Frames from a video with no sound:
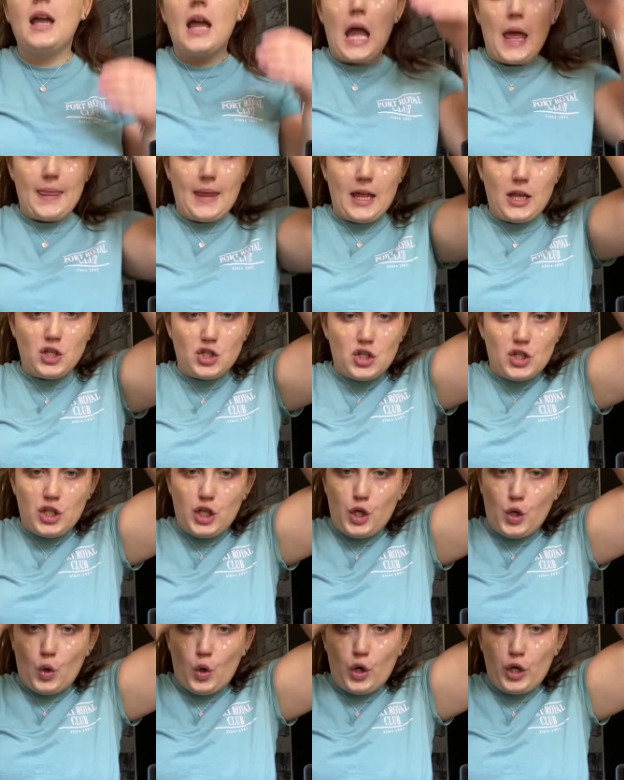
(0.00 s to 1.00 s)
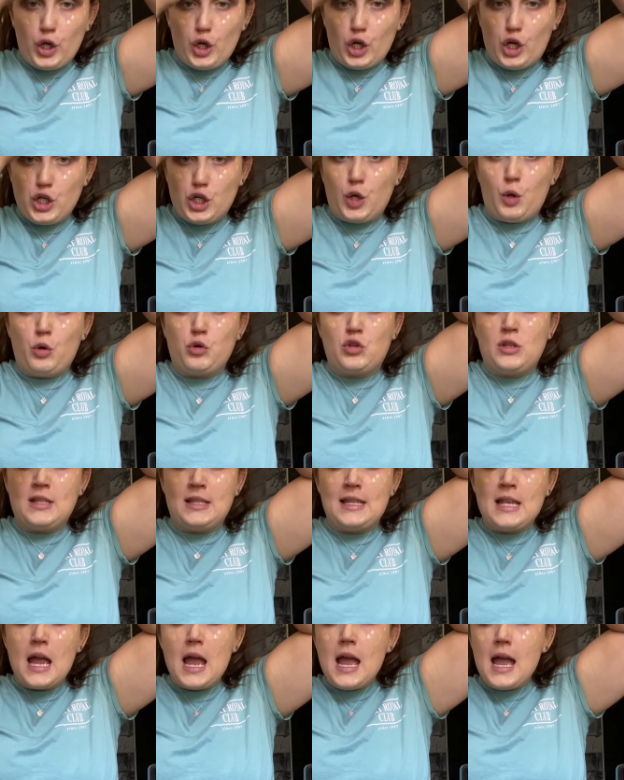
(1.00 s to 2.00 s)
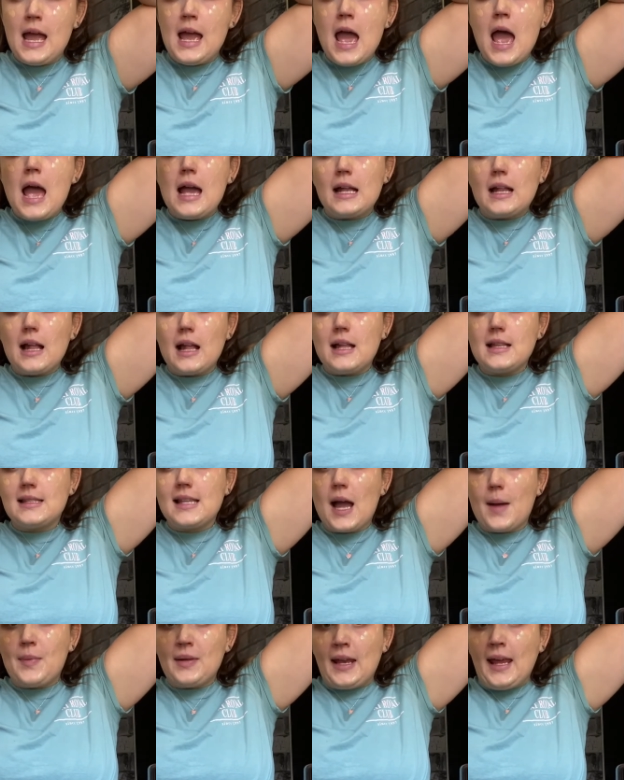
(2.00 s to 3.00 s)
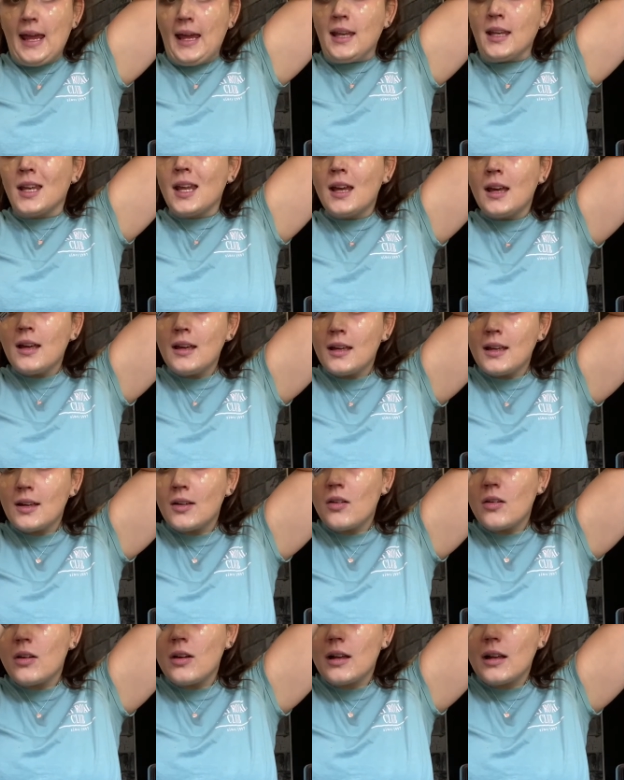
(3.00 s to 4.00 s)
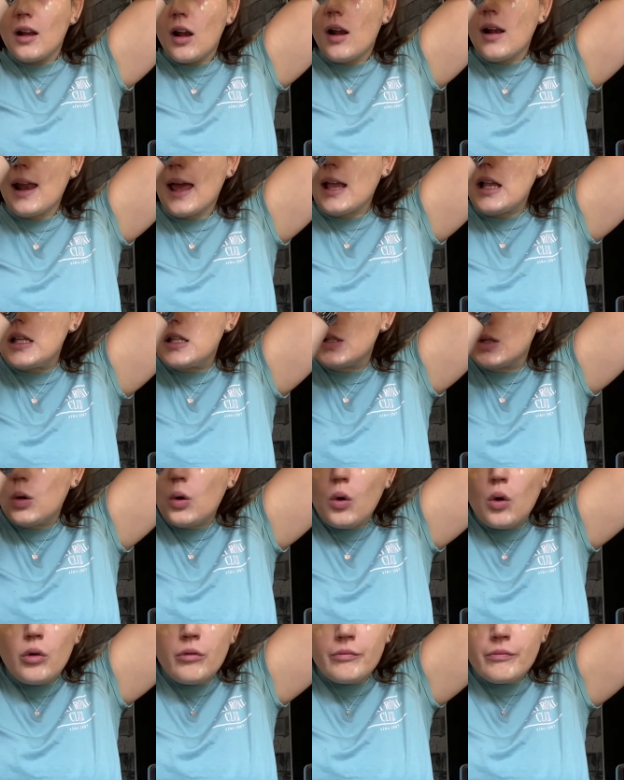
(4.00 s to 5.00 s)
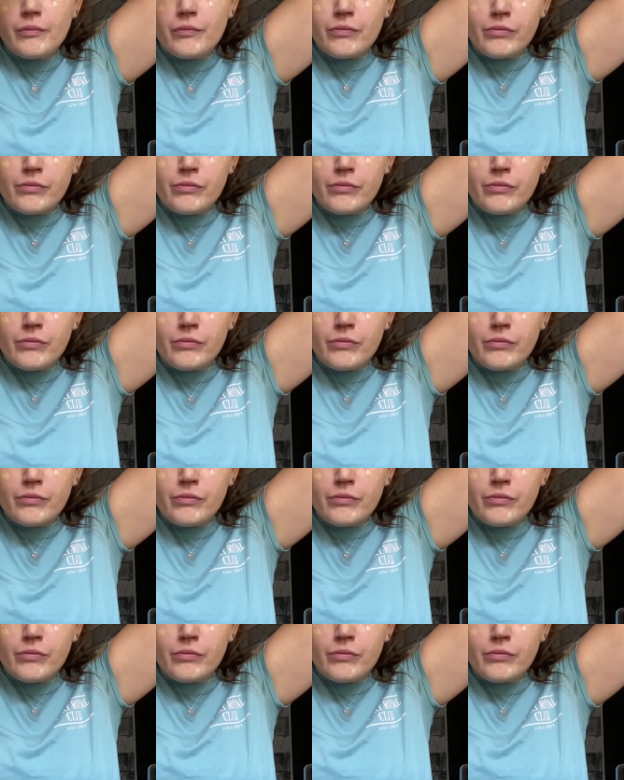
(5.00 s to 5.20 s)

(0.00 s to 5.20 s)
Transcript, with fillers: And then you, all you're going to do is just dab it in, like so.